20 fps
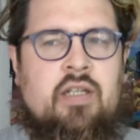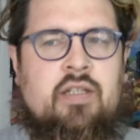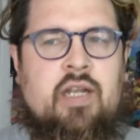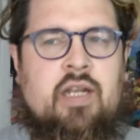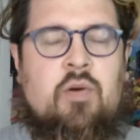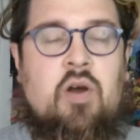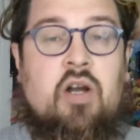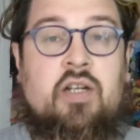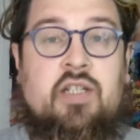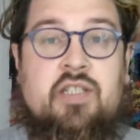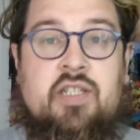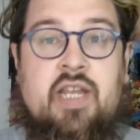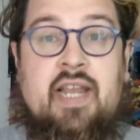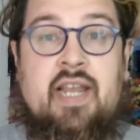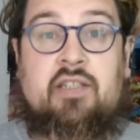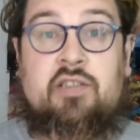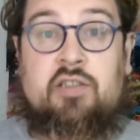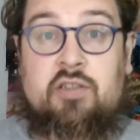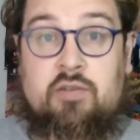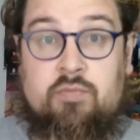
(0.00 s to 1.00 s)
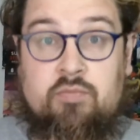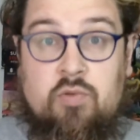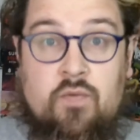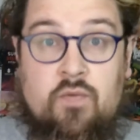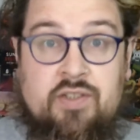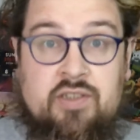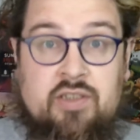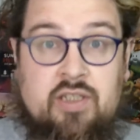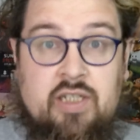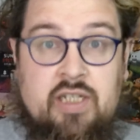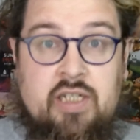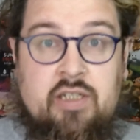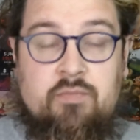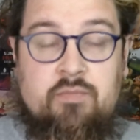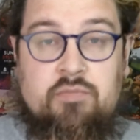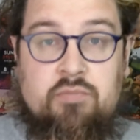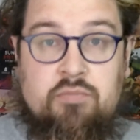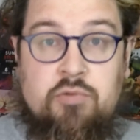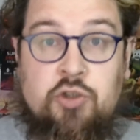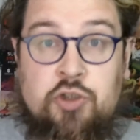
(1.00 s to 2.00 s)
Now, Architects obviously
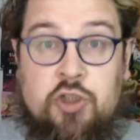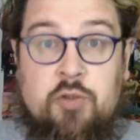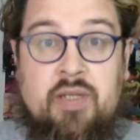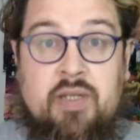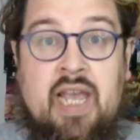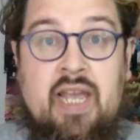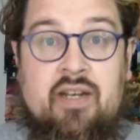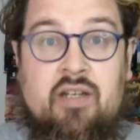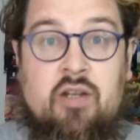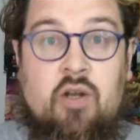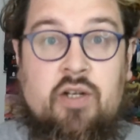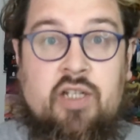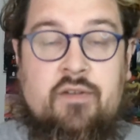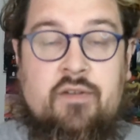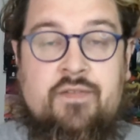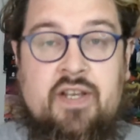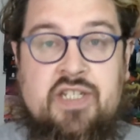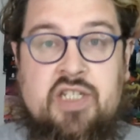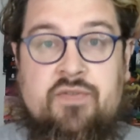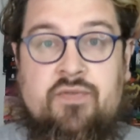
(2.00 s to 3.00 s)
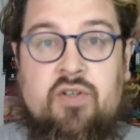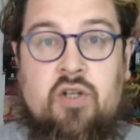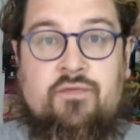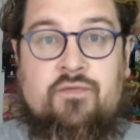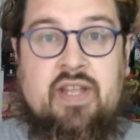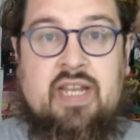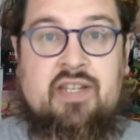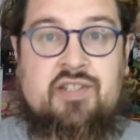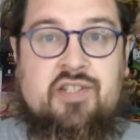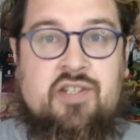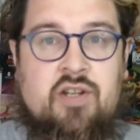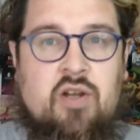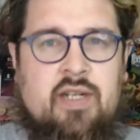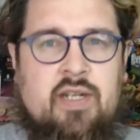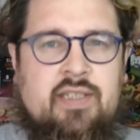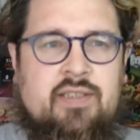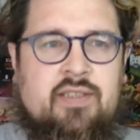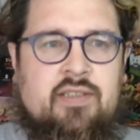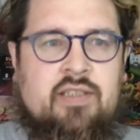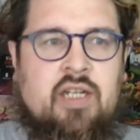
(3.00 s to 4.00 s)
should be headlining a festival of that
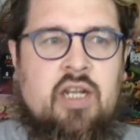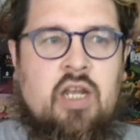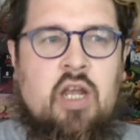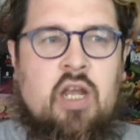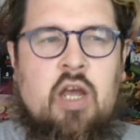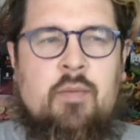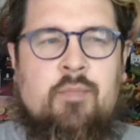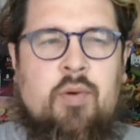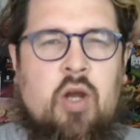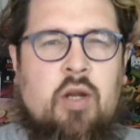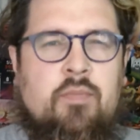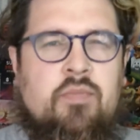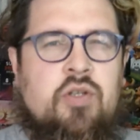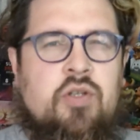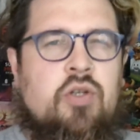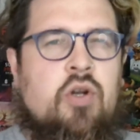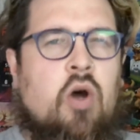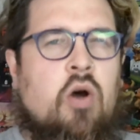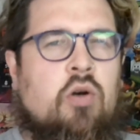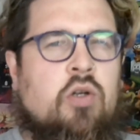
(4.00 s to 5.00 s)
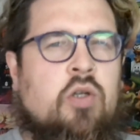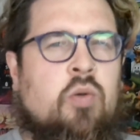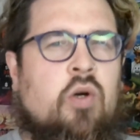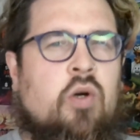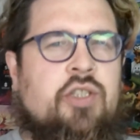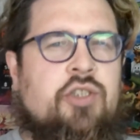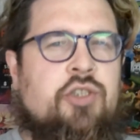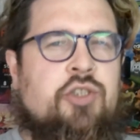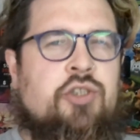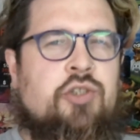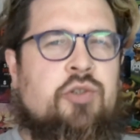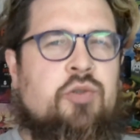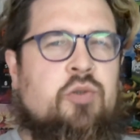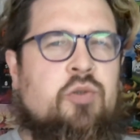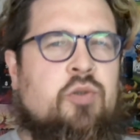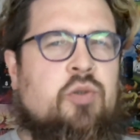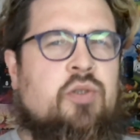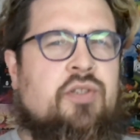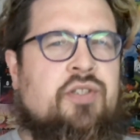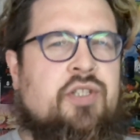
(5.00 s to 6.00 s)
size, but I'm not quite sure
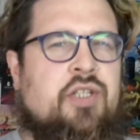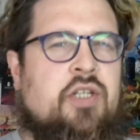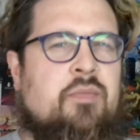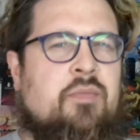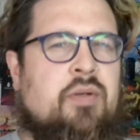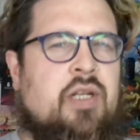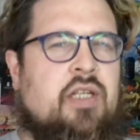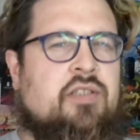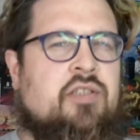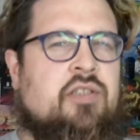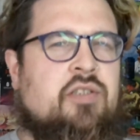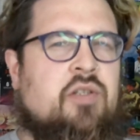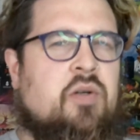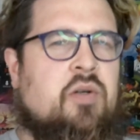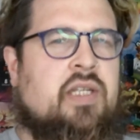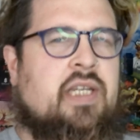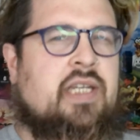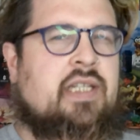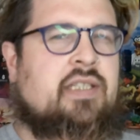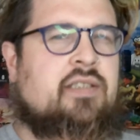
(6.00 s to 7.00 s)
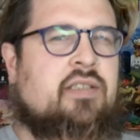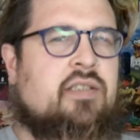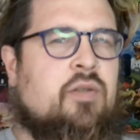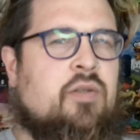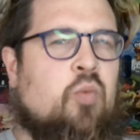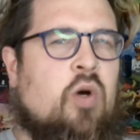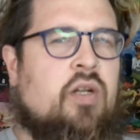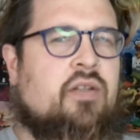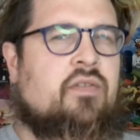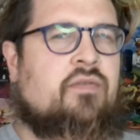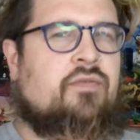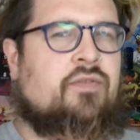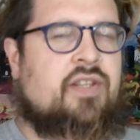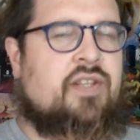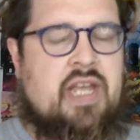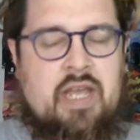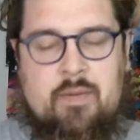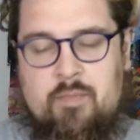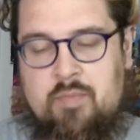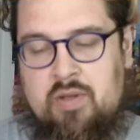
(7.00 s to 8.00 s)
that Bloodstock is the one for
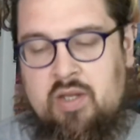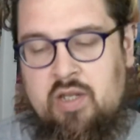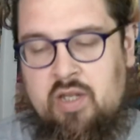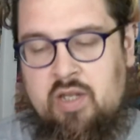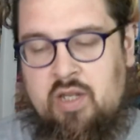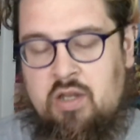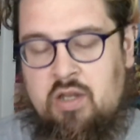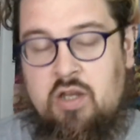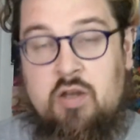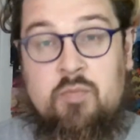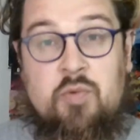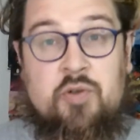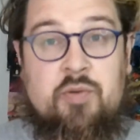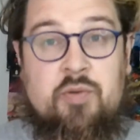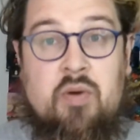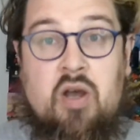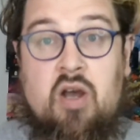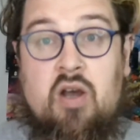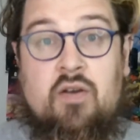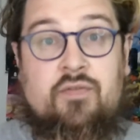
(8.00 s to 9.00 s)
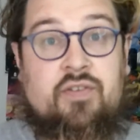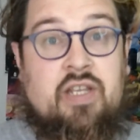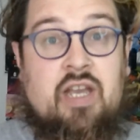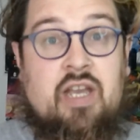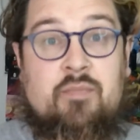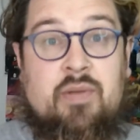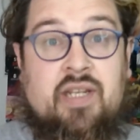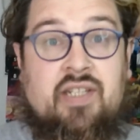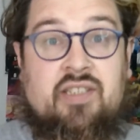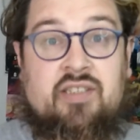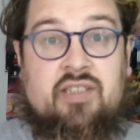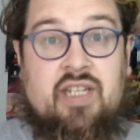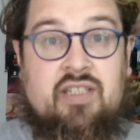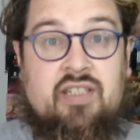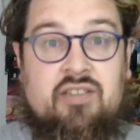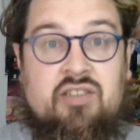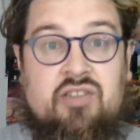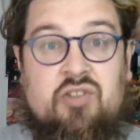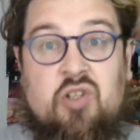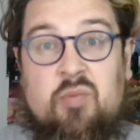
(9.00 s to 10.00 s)
them. Amon Amarth, yeah, makes
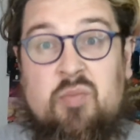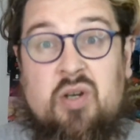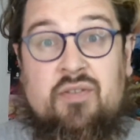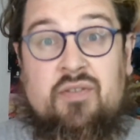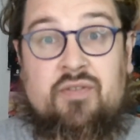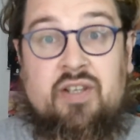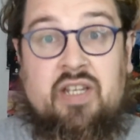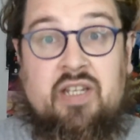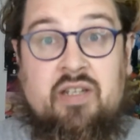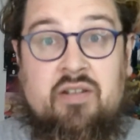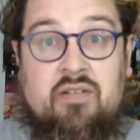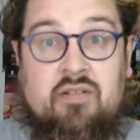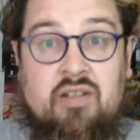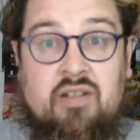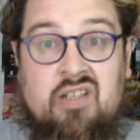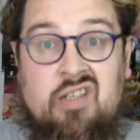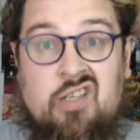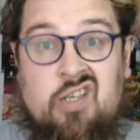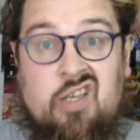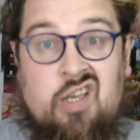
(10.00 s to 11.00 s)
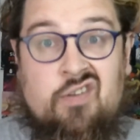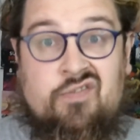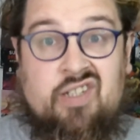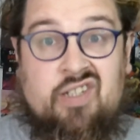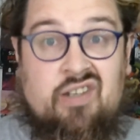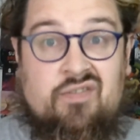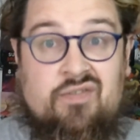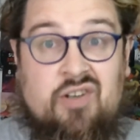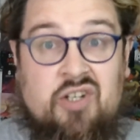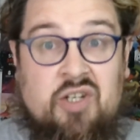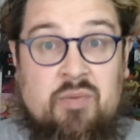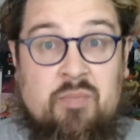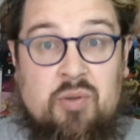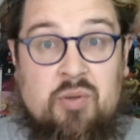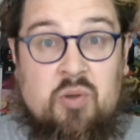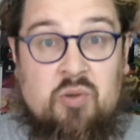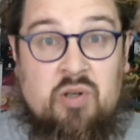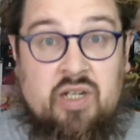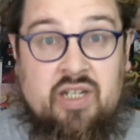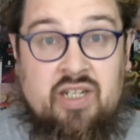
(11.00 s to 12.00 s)
sense, not my thing. I think it's fucking
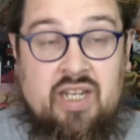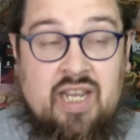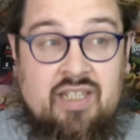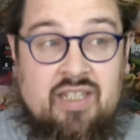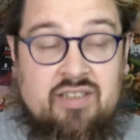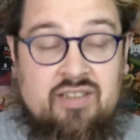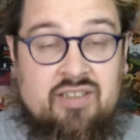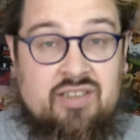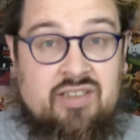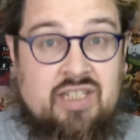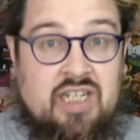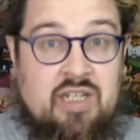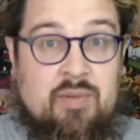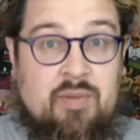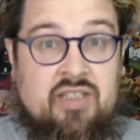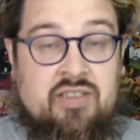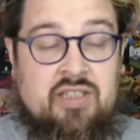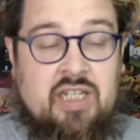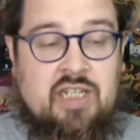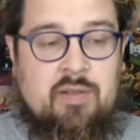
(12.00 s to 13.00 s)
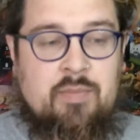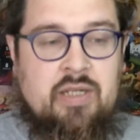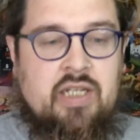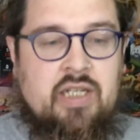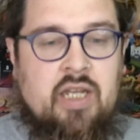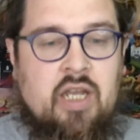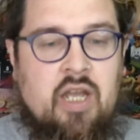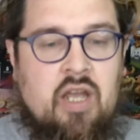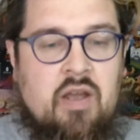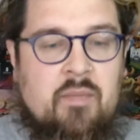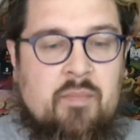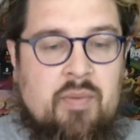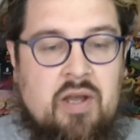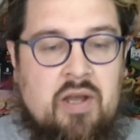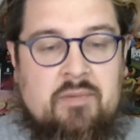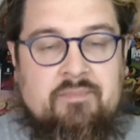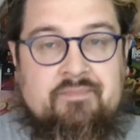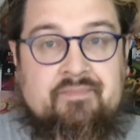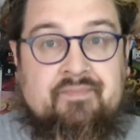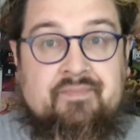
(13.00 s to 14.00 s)
boring and samey,
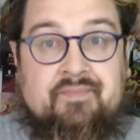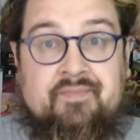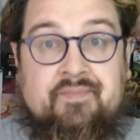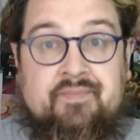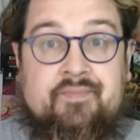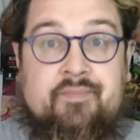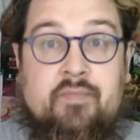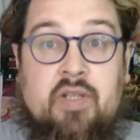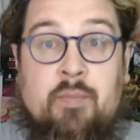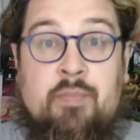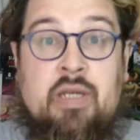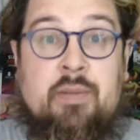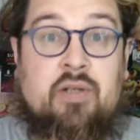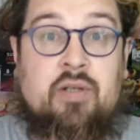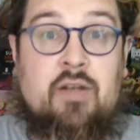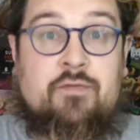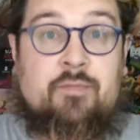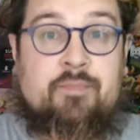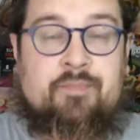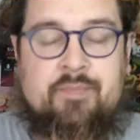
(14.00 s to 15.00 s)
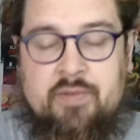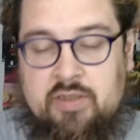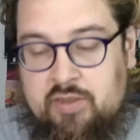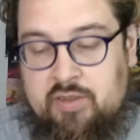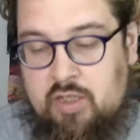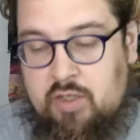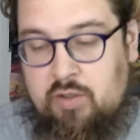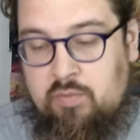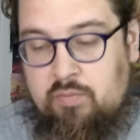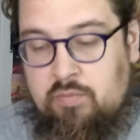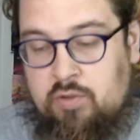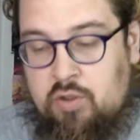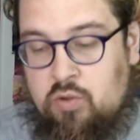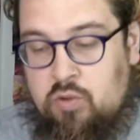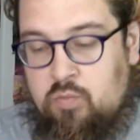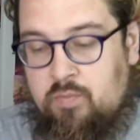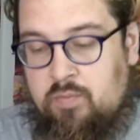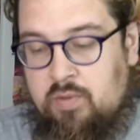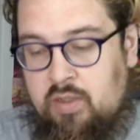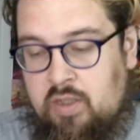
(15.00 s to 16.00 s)
but people love them, so
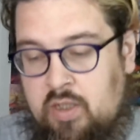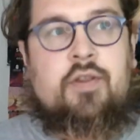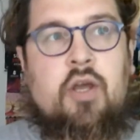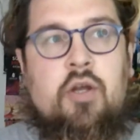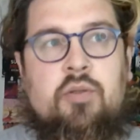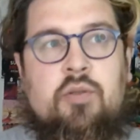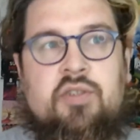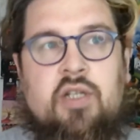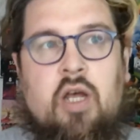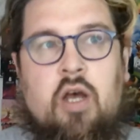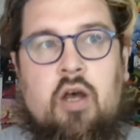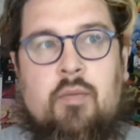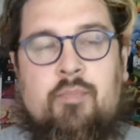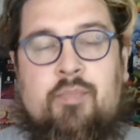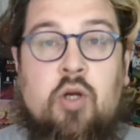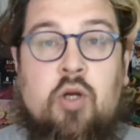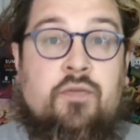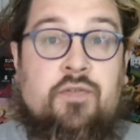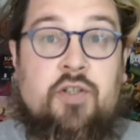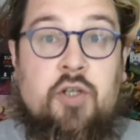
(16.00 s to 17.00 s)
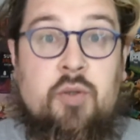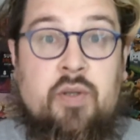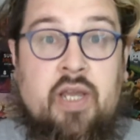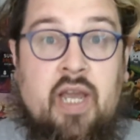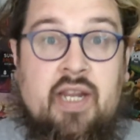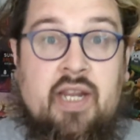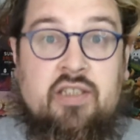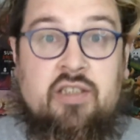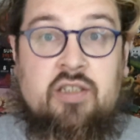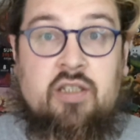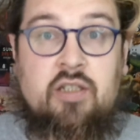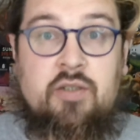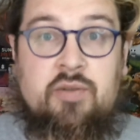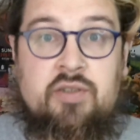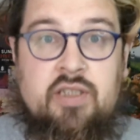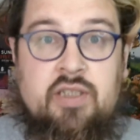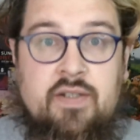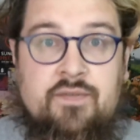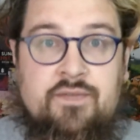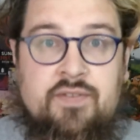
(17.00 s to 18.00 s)
cool. Those are both UK
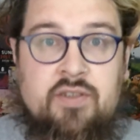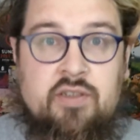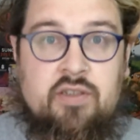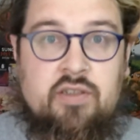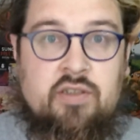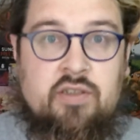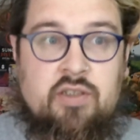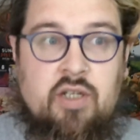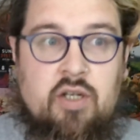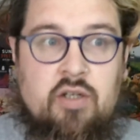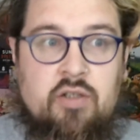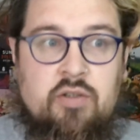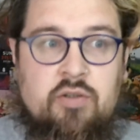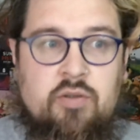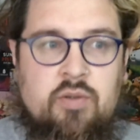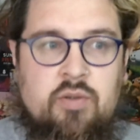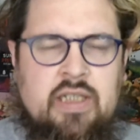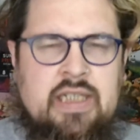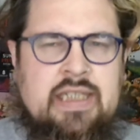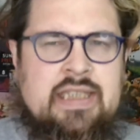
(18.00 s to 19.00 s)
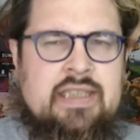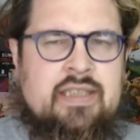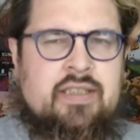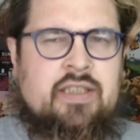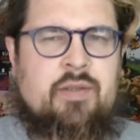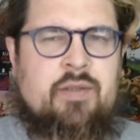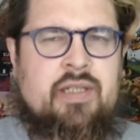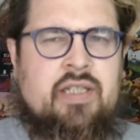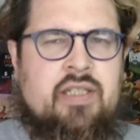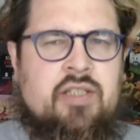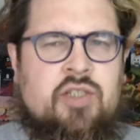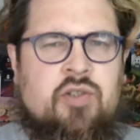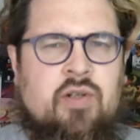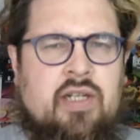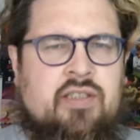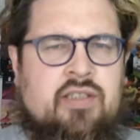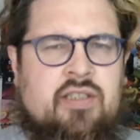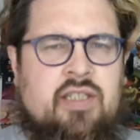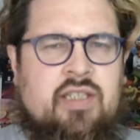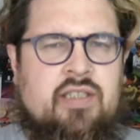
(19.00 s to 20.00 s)
exclusives, so it's going to be
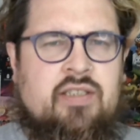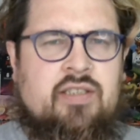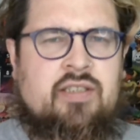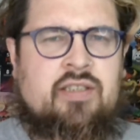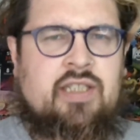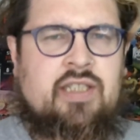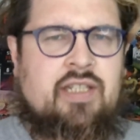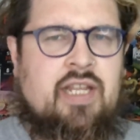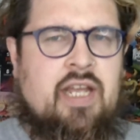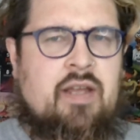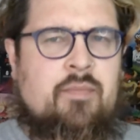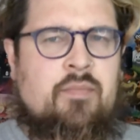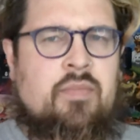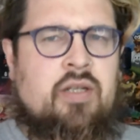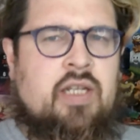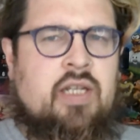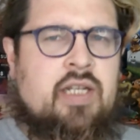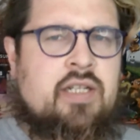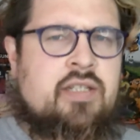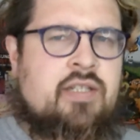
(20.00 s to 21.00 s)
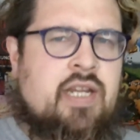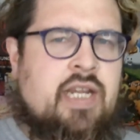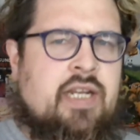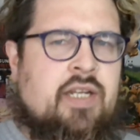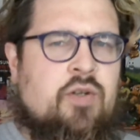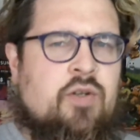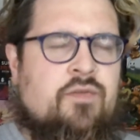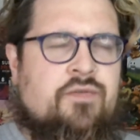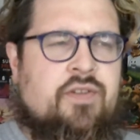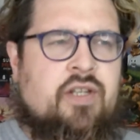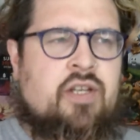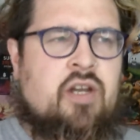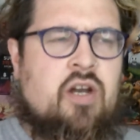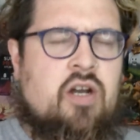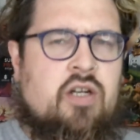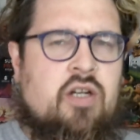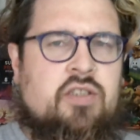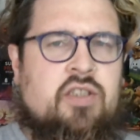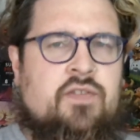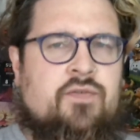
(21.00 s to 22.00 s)
interesting to see them taken off the
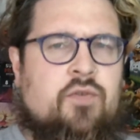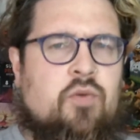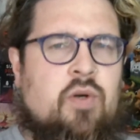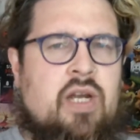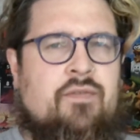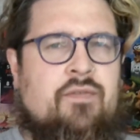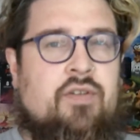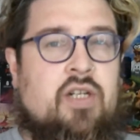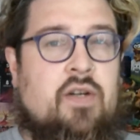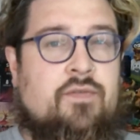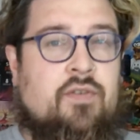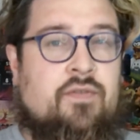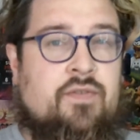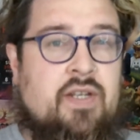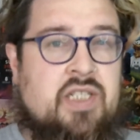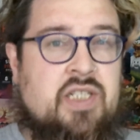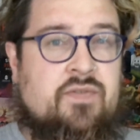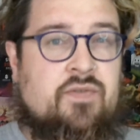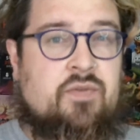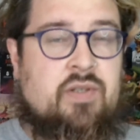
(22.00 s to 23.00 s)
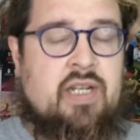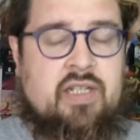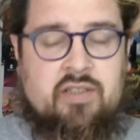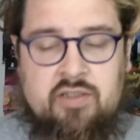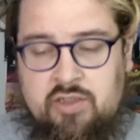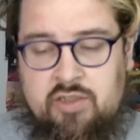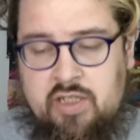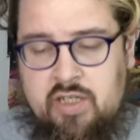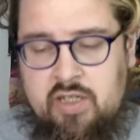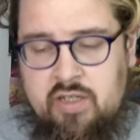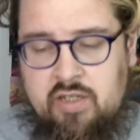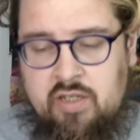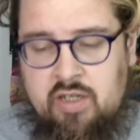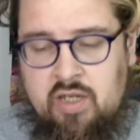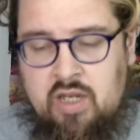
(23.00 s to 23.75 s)
cards for every other festival next year.